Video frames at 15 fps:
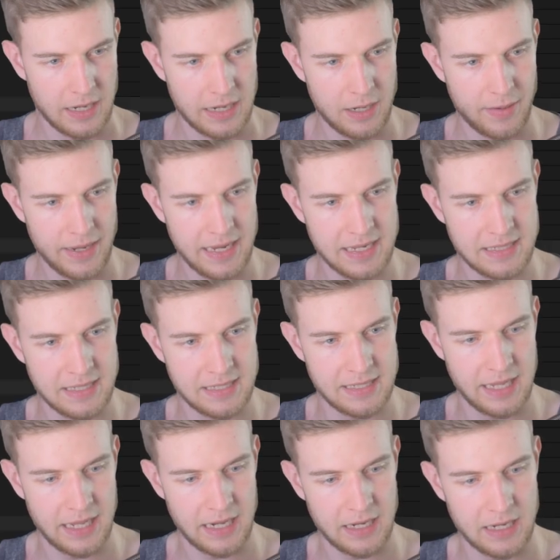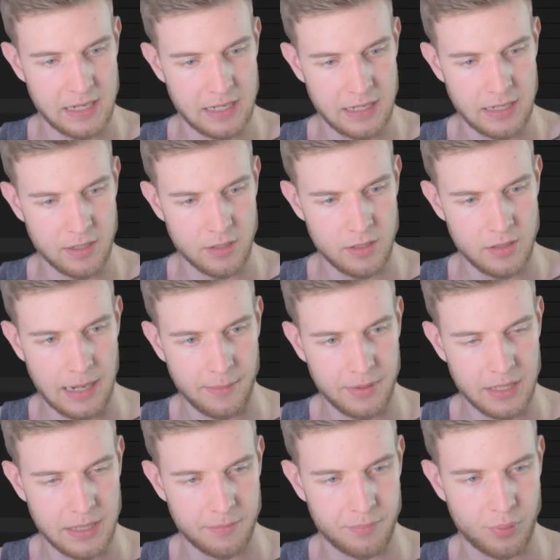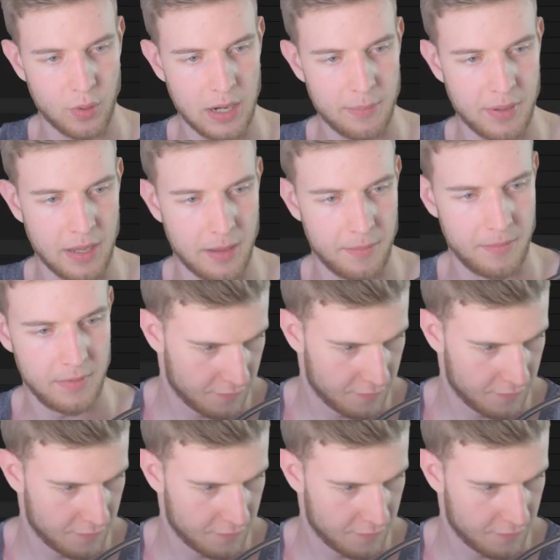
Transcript: And now as he's getting here, I'm gonna prep him